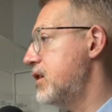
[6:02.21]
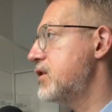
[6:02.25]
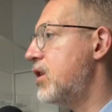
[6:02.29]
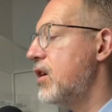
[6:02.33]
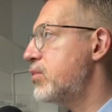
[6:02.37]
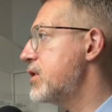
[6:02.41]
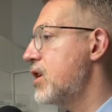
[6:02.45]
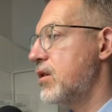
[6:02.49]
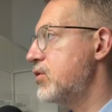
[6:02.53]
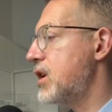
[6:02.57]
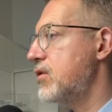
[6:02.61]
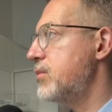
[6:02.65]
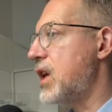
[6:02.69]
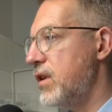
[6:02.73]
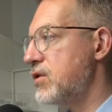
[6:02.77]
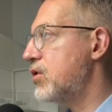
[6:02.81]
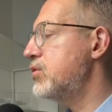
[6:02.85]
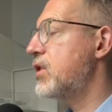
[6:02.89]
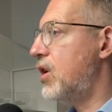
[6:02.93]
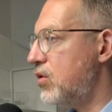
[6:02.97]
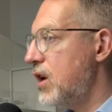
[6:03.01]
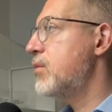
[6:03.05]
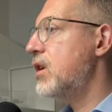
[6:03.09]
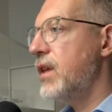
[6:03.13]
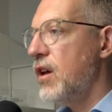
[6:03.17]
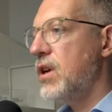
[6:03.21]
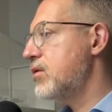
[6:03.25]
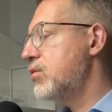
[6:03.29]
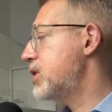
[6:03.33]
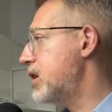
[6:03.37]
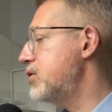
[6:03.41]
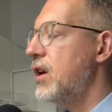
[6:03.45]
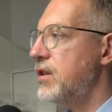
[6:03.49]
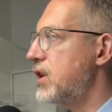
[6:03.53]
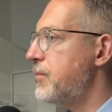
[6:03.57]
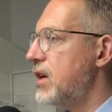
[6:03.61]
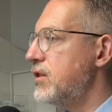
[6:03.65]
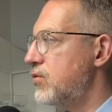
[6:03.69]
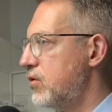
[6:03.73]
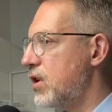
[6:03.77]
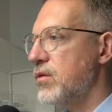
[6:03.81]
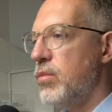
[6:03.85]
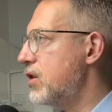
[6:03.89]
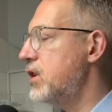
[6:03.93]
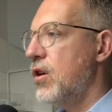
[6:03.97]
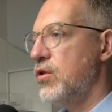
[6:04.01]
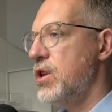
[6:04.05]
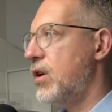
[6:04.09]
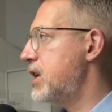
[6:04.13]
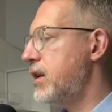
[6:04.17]
But then you have to think about data
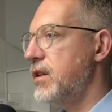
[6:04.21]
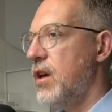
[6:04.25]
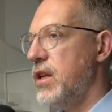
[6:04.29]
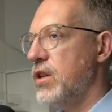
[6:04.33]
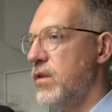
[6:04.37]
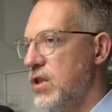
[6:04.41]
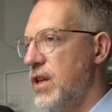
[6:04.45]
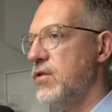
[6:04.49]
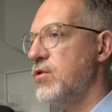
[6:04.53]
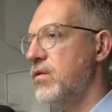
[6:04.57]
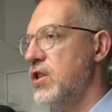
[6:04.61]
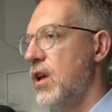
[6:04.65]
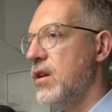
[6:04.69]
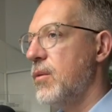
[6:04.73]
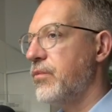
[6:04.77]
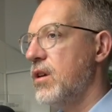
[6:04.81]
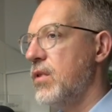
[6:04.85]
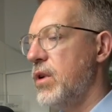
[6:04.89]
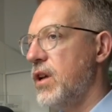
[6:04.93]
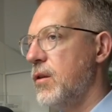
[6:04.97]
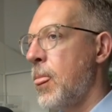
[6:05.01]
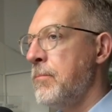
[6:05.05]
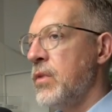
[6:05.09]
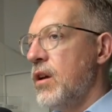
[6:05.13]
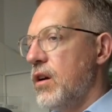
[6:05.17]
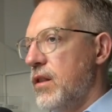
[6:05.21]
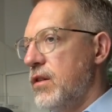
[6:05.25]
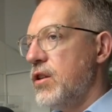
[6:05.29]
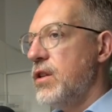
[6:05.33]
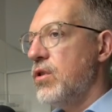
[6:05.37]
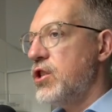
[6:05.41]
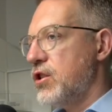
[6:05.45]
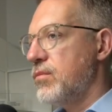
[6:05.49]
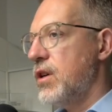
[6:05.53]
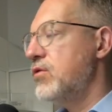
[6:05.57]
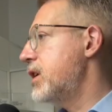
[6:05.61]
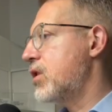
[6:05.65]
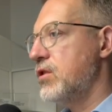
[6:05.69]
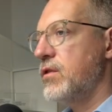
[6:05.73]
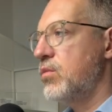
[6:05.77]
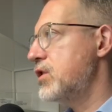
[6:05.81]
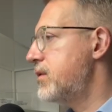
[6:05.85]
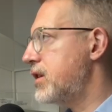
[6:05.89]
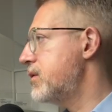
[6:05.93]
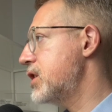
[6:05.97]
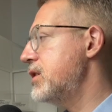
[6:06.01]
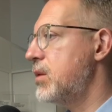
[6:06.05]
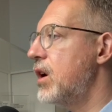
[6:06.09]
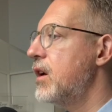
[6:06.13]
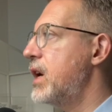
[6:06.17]
security. Where is your client's confidential
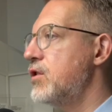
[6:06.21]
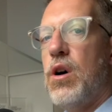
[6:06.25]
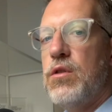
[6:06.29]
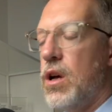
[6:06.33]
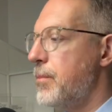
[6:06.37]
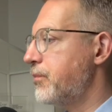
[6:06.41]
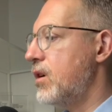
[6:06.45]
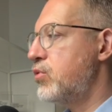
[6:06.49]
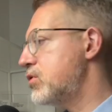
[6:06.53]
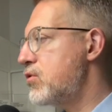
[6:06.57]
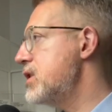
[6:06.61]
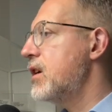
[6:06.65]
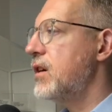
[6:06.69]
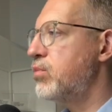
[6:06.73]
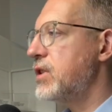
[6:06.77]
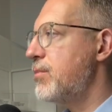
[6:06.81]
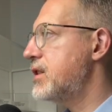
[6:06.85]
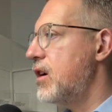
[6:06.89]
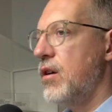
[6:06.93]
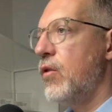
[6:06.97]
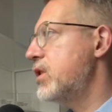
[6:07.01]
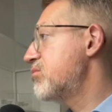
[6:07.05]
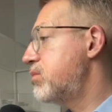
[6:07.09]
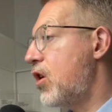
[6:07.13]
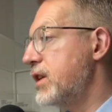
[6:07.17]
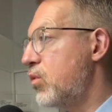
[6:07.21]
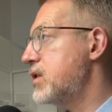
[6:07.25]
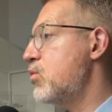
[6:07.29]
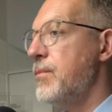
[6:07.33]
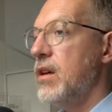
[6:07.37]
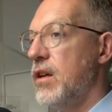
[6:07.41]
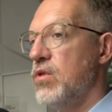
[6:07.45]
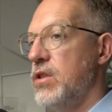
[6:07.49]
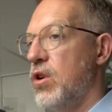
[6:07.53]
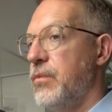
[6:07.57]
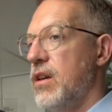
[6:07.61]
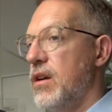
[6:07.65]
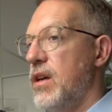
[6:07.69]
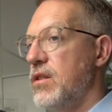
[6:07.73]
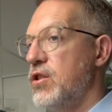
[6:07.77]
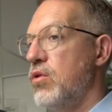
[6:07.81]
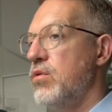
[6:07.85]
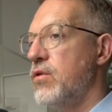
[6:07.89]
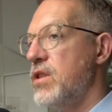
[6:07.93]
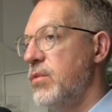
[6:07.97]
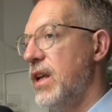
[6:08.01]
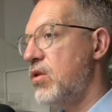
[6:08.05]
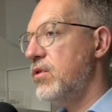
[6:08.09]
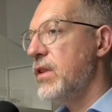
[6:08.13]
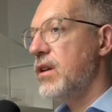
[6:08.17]
information going? It's a valid concern,
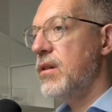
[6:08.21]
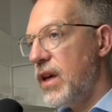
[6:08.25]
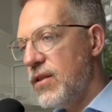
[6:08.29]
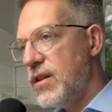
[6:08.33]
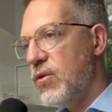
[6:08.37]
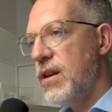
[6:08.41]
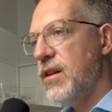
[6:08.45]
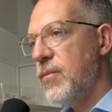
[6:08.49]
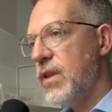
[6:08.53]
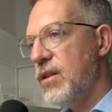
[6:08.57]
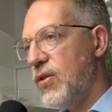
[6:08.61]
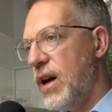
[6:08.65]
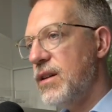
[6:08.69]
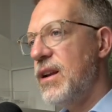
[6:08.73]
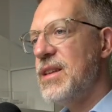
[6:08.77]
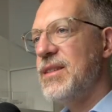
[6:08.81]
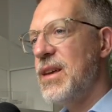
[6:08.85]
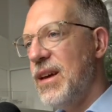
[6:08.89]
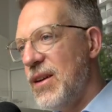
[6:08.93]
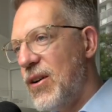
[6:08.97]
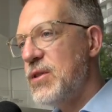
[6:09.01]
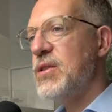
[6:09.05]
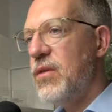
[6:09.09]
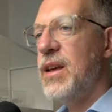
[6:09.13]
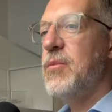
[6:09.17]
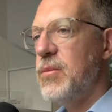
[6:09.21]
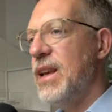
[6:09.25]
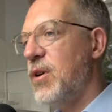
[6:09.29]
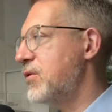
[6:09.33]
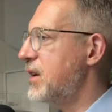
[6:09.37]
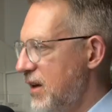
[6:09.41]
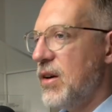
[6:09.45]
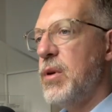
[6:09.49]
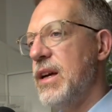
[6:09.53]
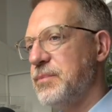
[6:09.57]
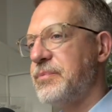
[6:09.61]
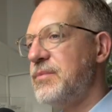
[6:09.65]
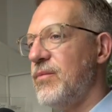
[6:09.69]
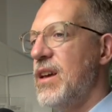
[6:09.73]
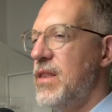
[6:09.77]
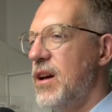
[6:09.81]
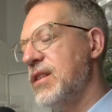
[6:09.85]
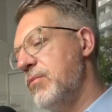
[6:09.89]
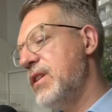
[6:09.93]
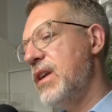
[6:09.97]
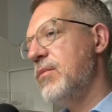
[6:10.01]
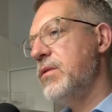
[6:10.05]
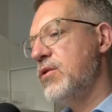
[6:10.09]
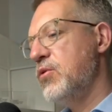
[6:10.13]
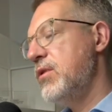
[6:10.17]
especially in the legal world. Definitely. And then you
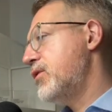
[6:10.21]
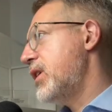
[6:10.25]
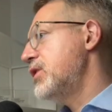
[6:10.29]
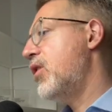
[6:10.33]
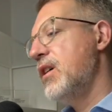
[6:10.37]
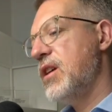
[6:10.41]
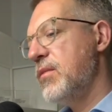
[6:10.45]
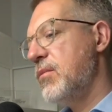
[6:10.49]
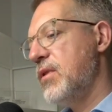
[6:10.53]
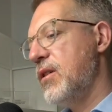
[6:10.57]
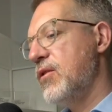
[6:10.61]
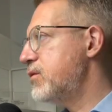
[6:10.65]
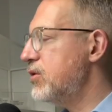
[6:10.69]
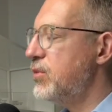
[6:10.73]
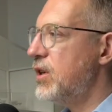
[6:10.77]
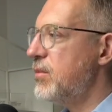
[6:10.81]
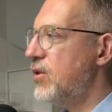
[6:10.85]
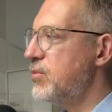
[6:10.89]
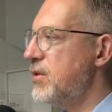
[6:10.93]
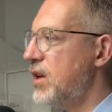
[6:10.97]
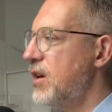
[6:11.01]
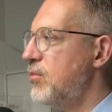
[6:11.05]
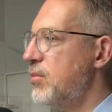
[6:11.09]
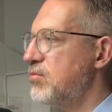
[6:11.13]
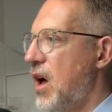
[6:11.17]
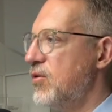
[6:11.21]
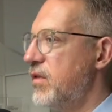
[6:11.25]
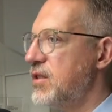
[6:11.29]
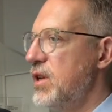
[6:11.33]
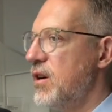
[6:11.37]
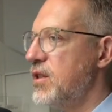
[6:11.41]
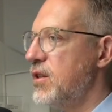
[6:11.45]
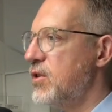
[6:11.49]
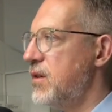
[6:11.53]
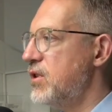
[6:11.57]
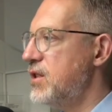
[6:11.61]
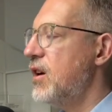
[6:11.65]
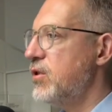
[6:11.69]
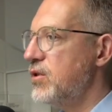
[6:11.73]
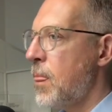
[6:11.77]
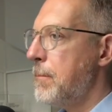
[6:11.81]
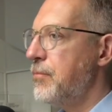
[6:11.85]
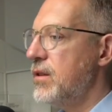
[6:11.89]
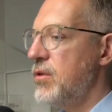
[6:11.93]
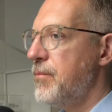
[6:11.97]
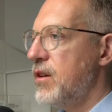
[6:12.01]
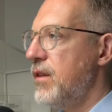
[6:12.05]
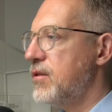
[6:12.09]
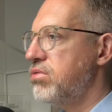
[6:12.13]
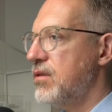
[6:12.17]
have local AI tools where everything
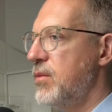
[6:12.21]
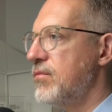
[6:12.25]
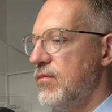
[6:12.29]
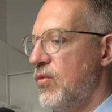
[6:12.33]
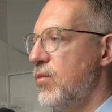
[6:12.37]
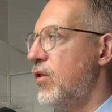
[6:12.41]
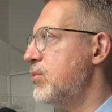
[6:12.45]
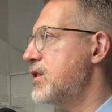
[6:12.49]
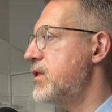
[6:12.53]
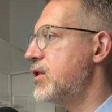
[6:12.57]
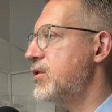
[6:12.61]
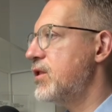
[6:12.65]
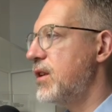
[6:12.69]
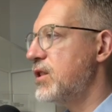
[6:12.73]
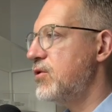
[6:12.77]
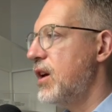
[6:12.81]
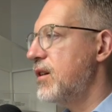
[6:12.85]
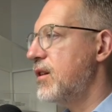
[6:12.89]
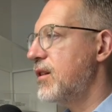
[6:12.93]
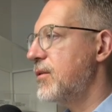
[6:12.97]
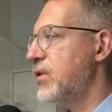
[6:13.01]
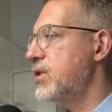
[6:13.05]
happens on your own computer.